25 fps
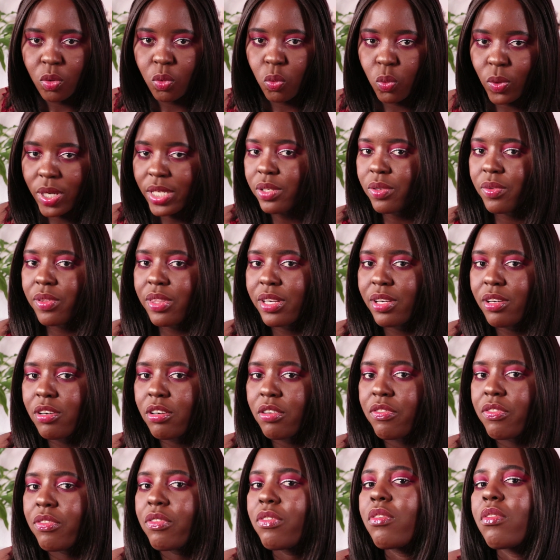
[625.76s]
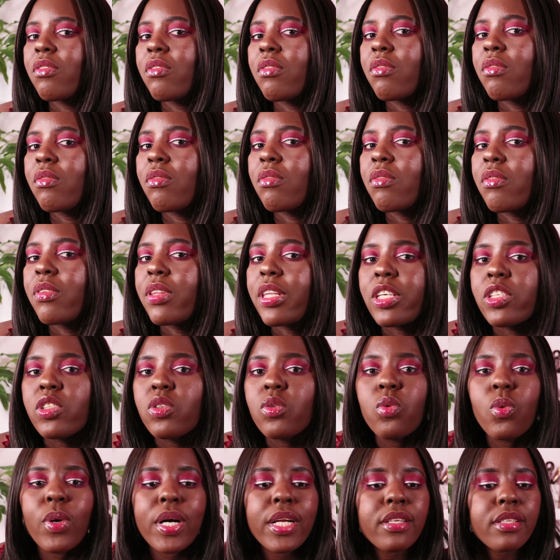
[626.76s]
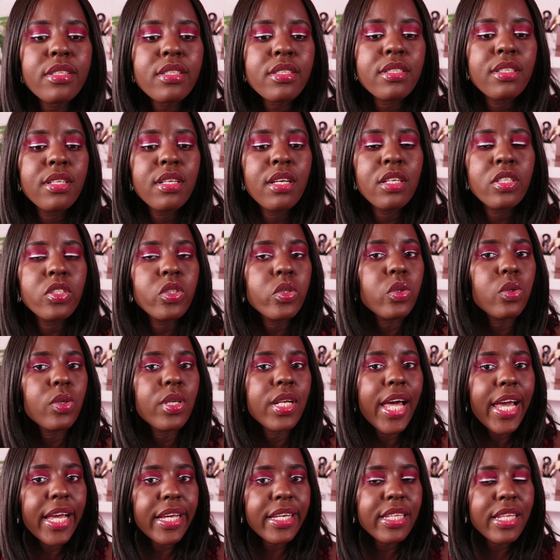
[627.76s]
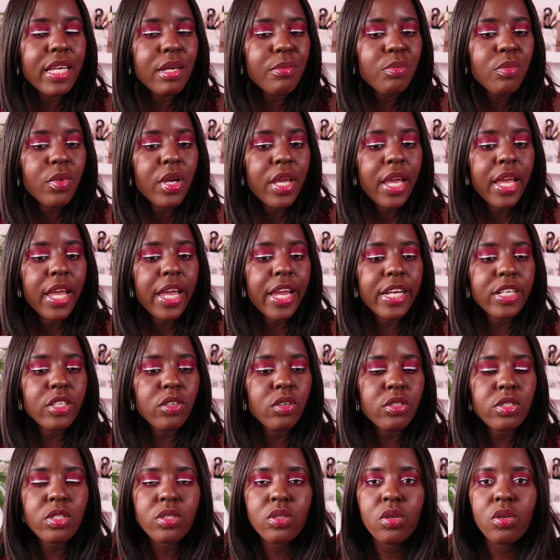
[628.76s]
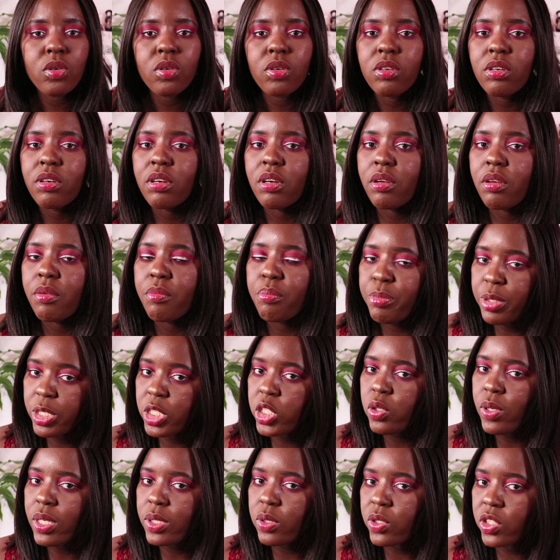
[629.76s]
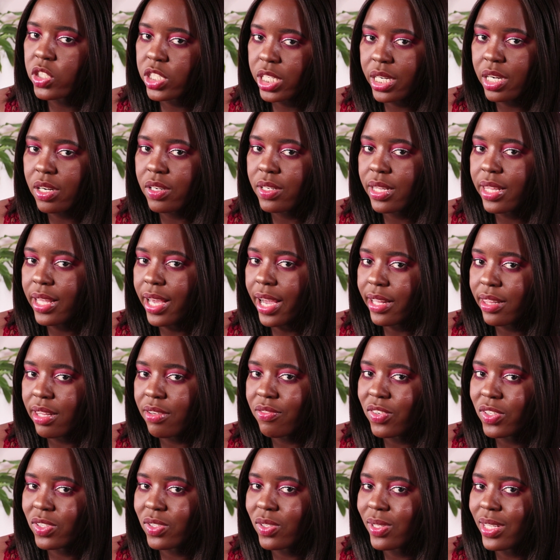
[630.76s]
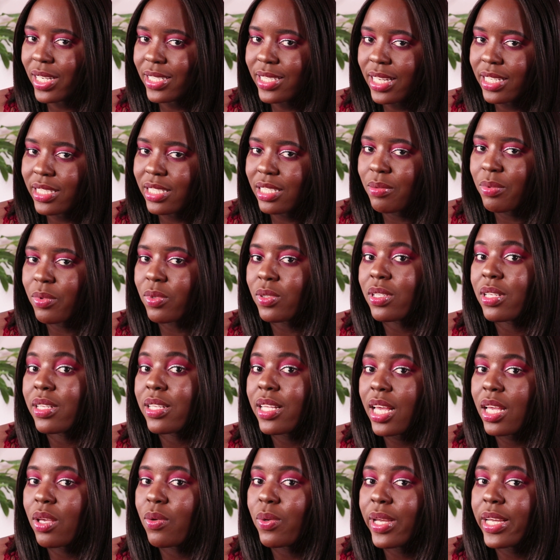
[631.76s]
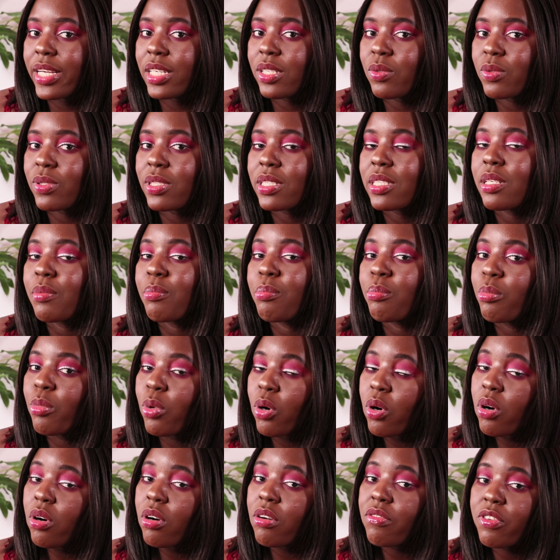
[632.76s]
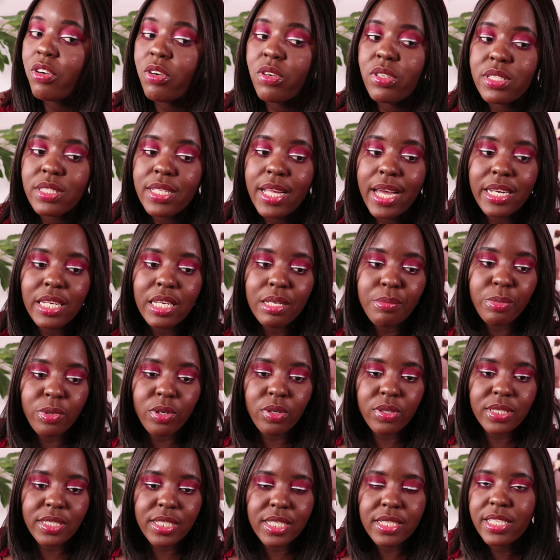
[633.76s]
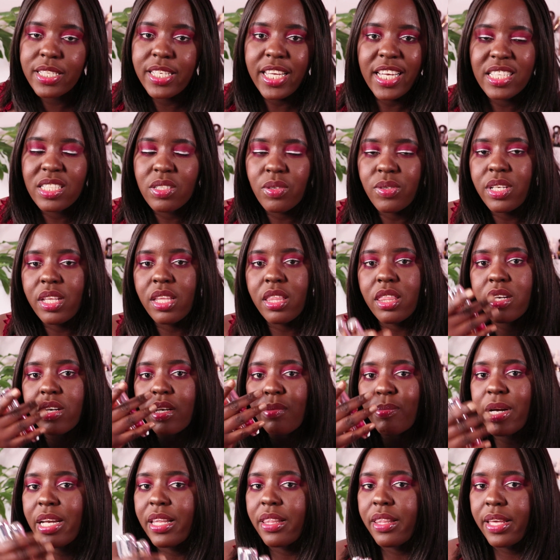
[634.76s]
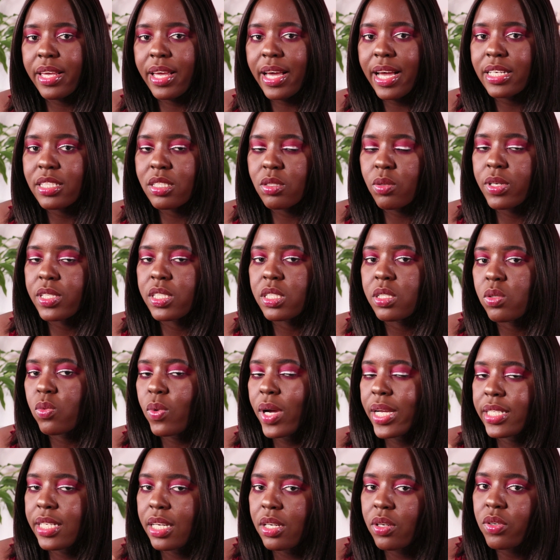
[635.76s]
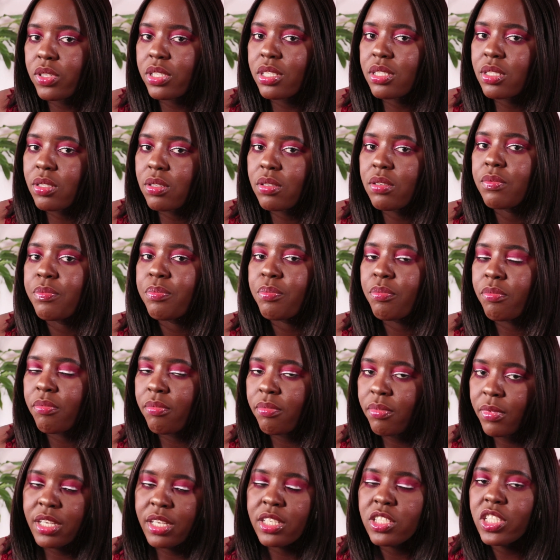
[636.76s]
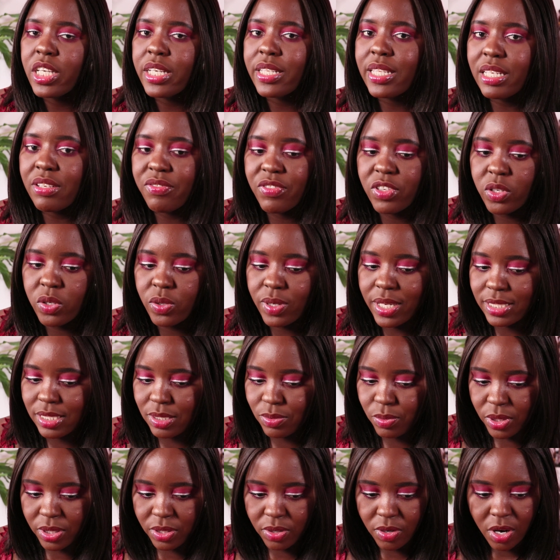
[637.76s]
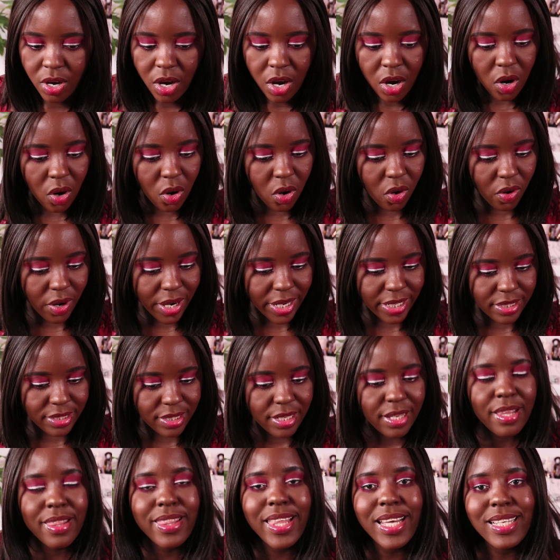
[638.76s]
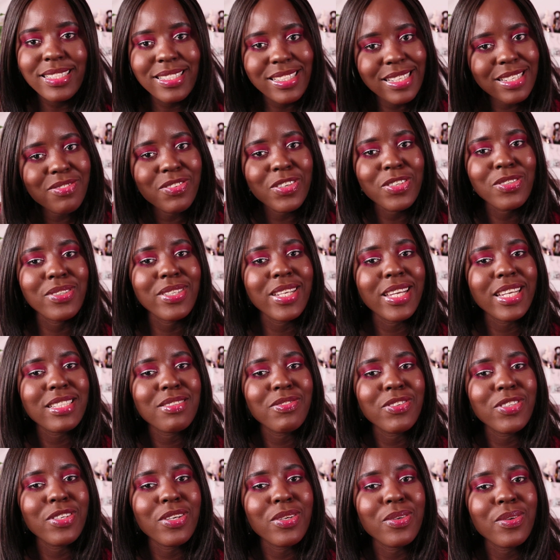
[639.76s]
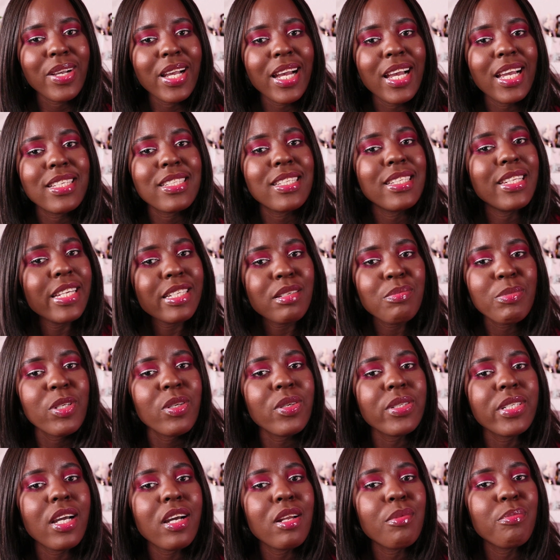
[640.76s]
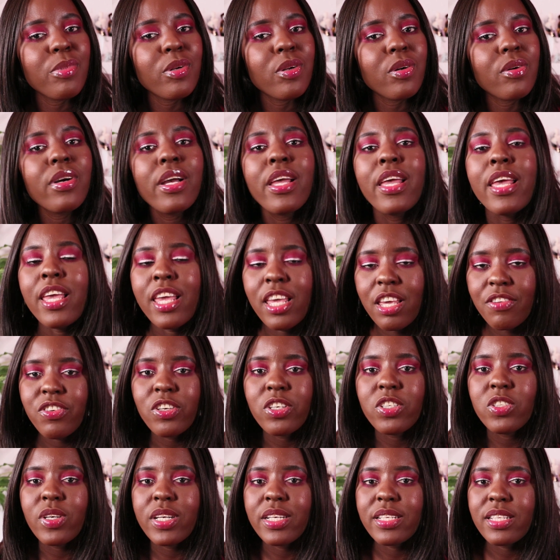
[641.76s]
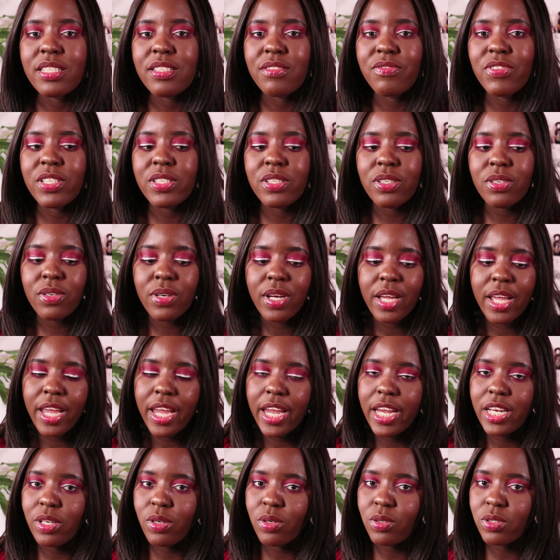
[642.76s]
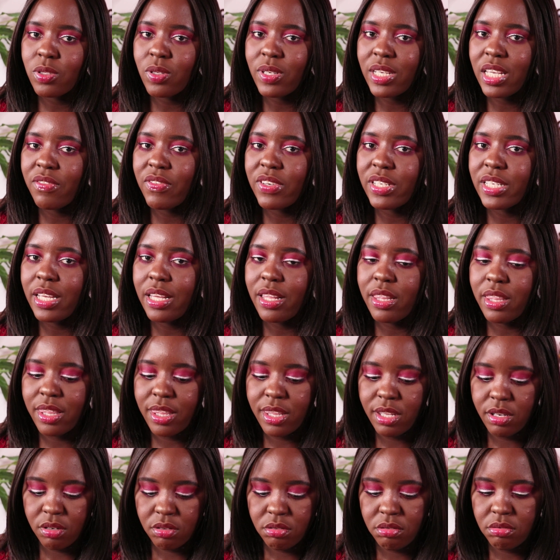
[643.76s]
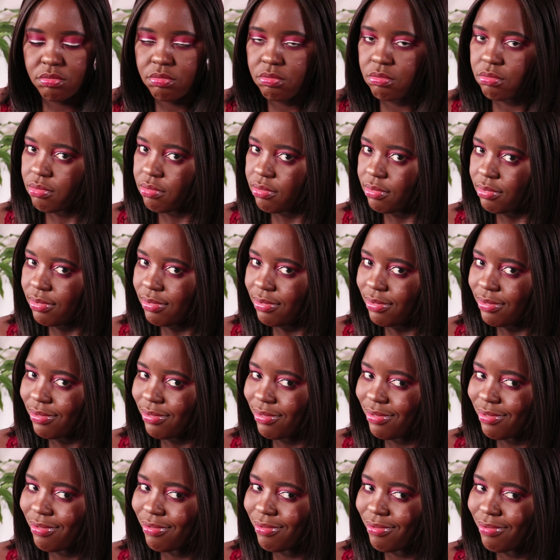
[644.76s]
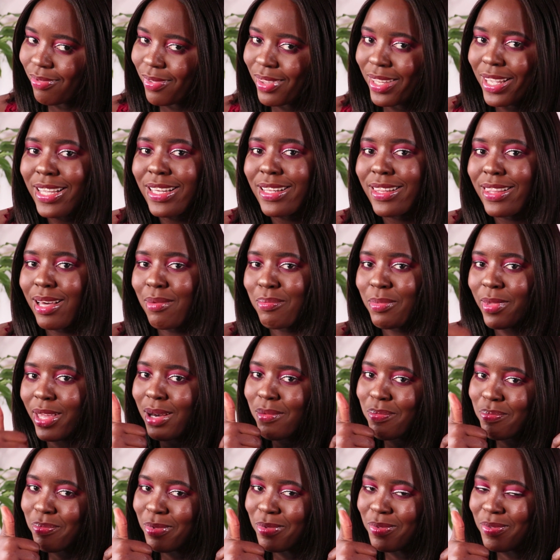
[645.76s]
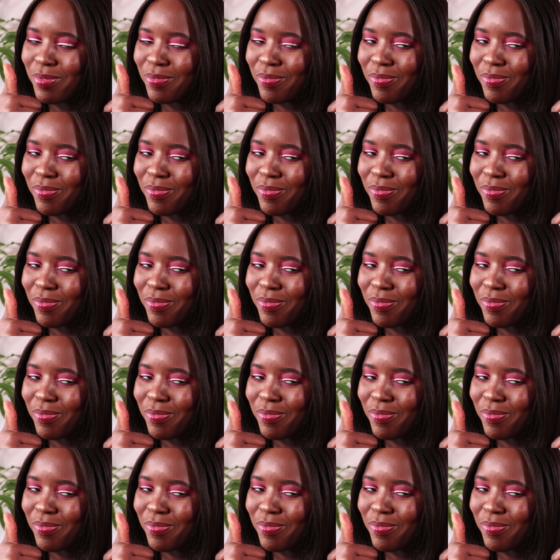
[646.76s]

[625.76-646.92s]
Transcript: what do you think of the new ones do you like them and also be sure to check out the other video that I did because there you get to see more of course our lip glosses here it's only three but there I swatched quite a lot so check that video as well all right that's it for today's video you guys let me know down below if you enjoyed this video and also give it a, a thumbs up